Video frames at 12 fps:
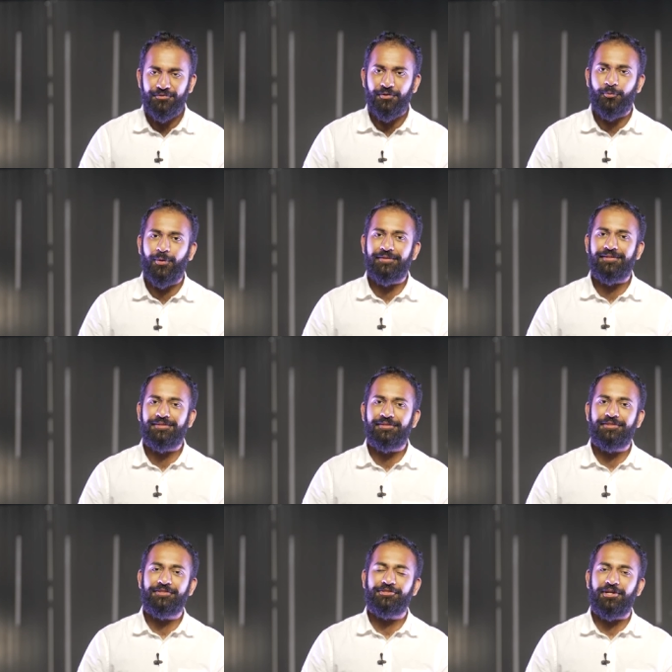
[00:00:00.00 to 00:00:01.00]
So I went
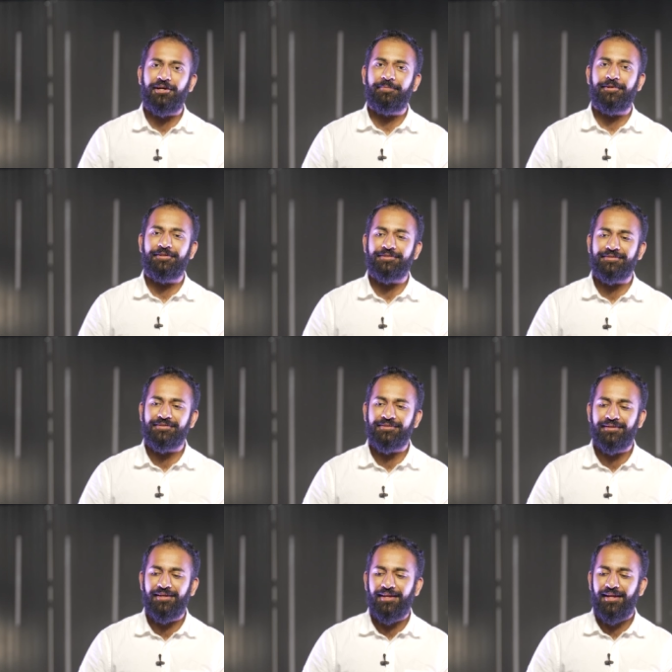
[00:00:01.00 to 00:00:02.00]
into the shoppers,
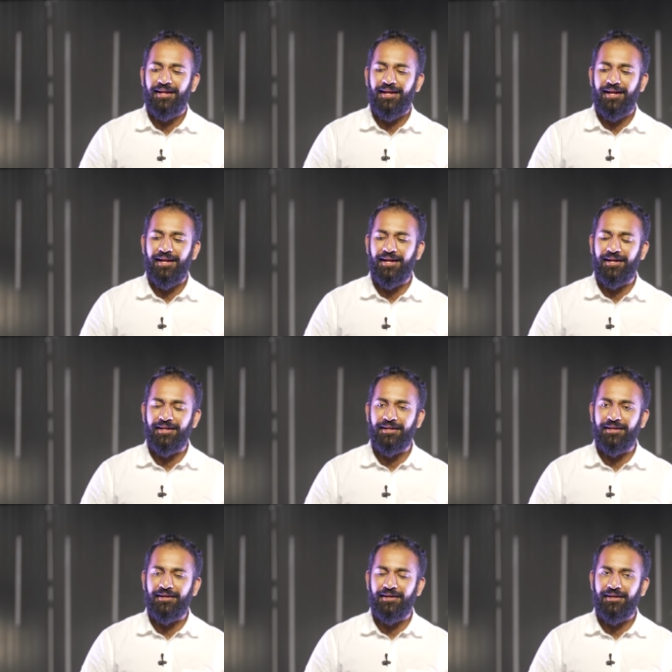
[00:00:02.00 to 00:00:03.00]

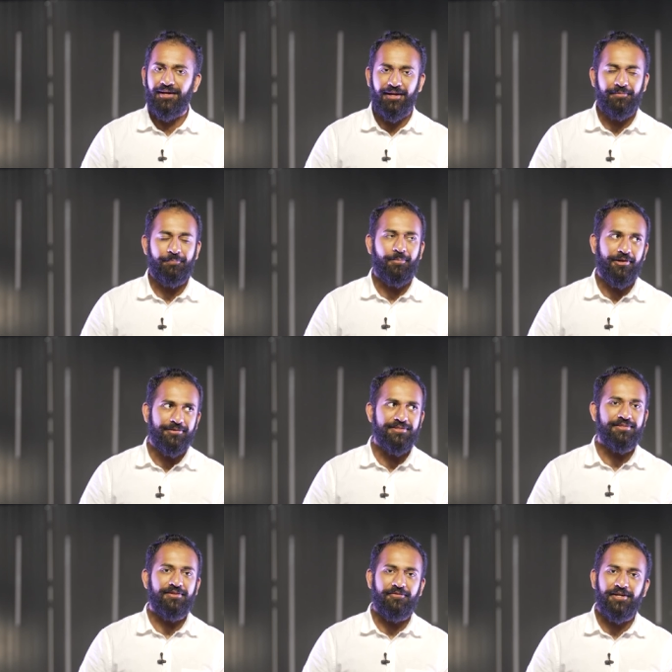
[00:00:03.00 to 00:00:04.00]
and I bought the
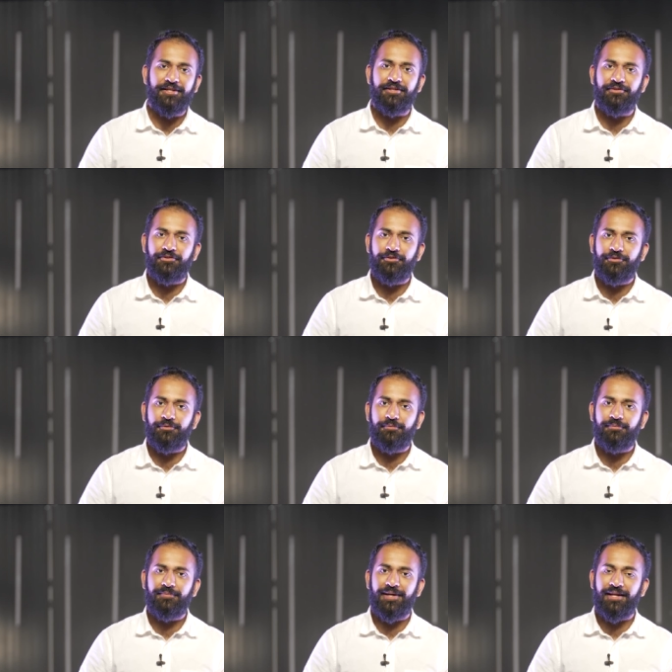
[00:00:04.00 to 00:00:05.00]
stuff I needed to.
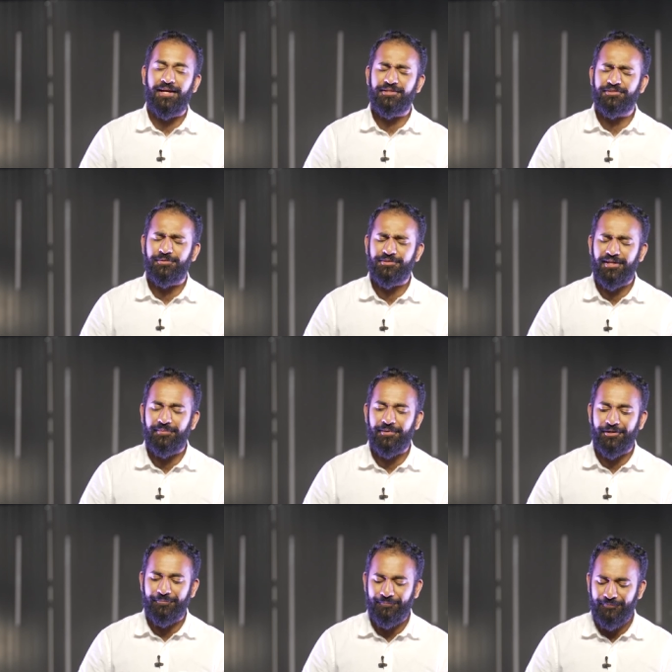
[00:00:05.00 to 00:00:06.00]
And as I was coming
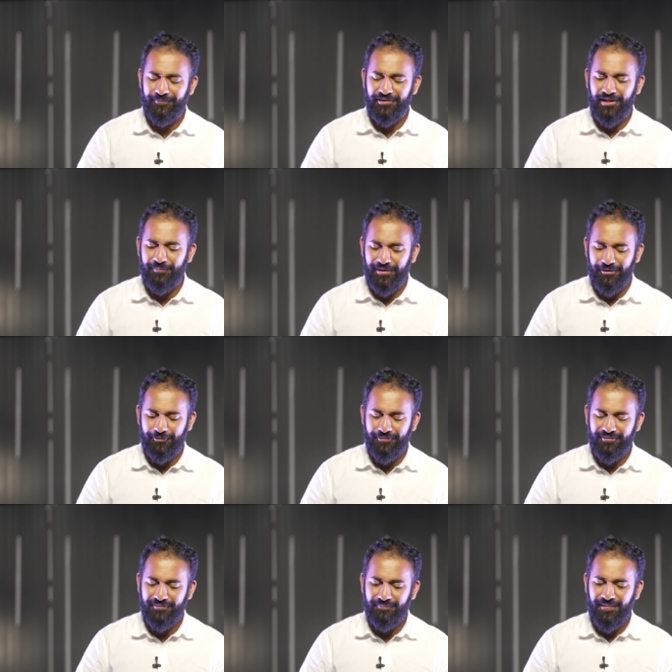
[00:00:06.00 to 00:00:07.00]
up, coming out,
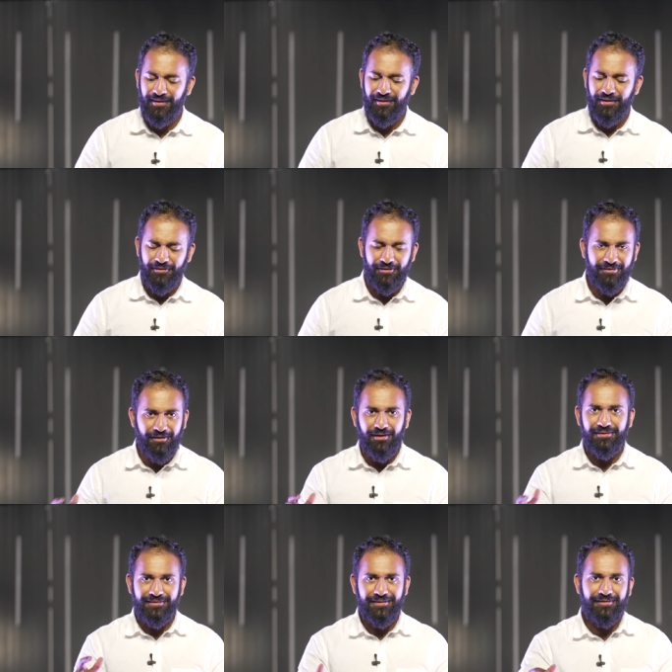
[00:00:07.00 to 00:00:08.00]
the
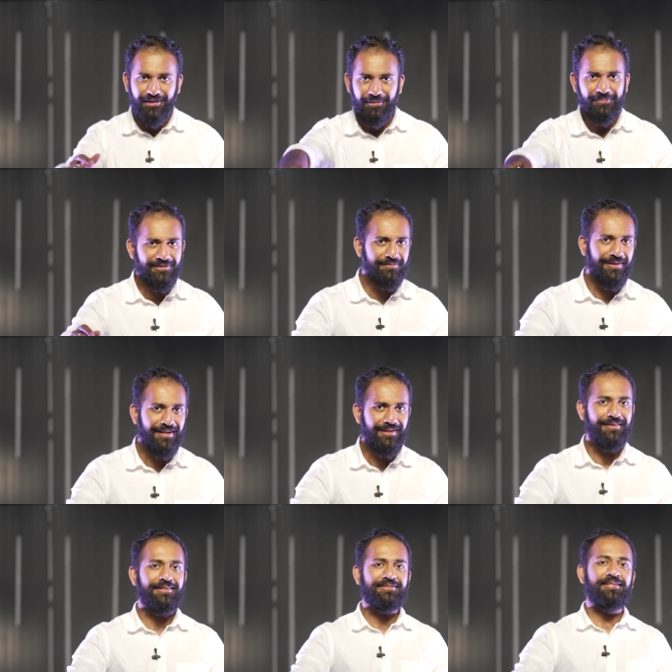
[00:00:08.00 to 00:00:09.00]
thought did come into my head
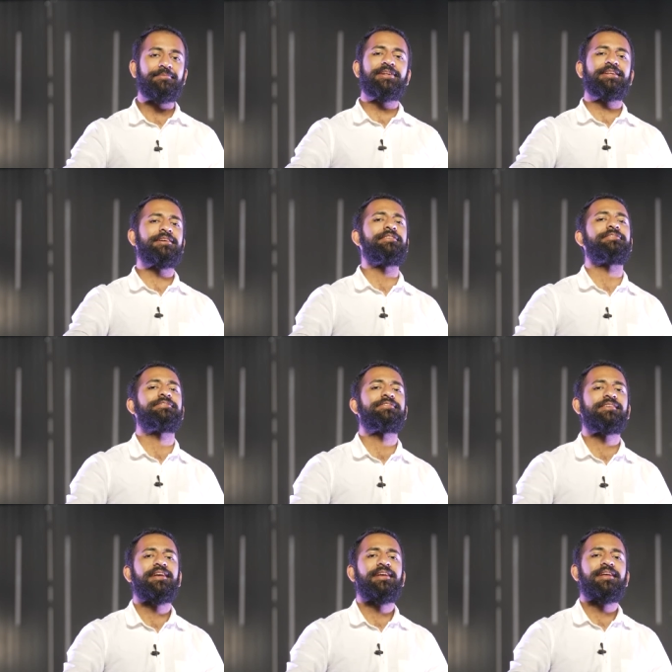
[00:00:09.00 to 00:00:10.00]
that somebody else
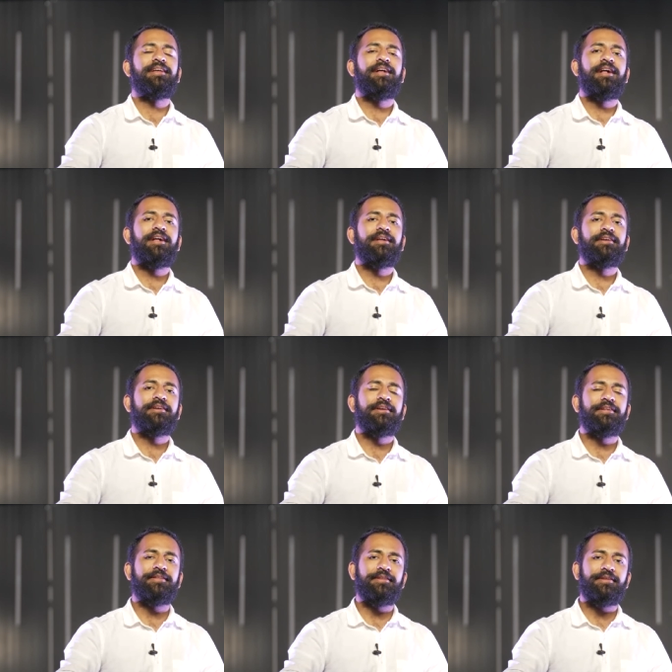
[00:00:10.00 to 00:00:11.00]

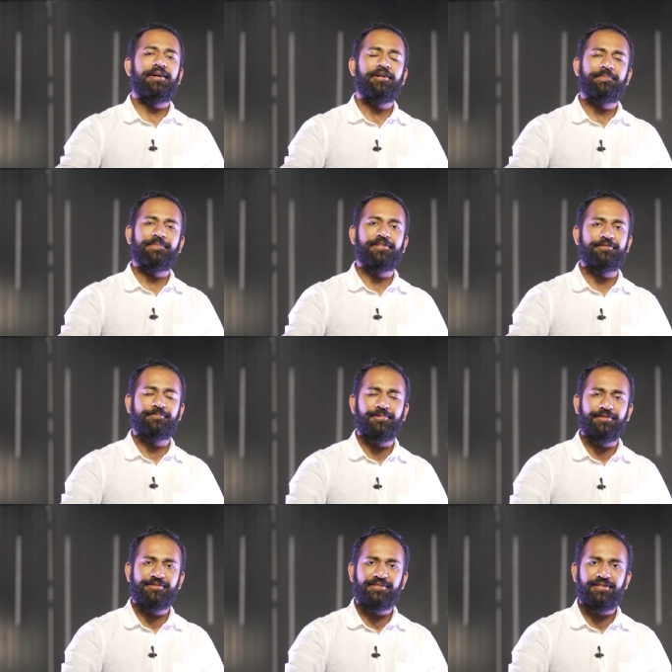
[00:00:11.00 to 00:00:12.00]
can help this
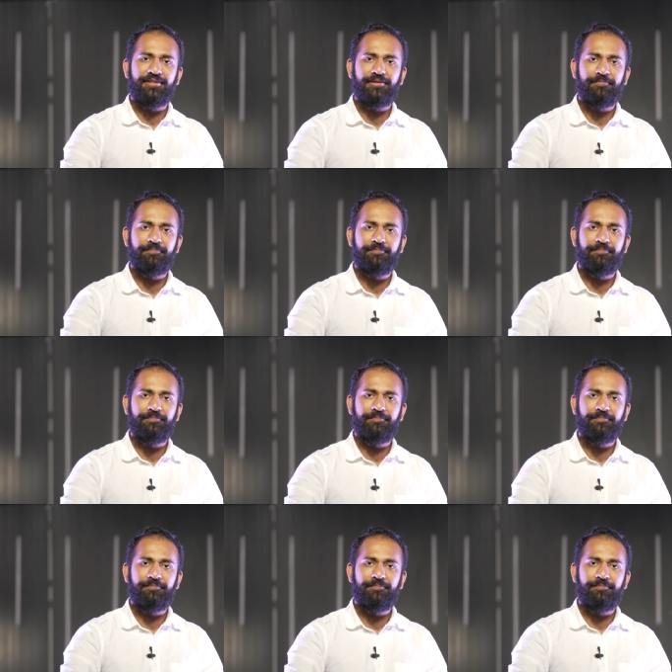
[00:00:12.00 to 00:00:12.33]
person.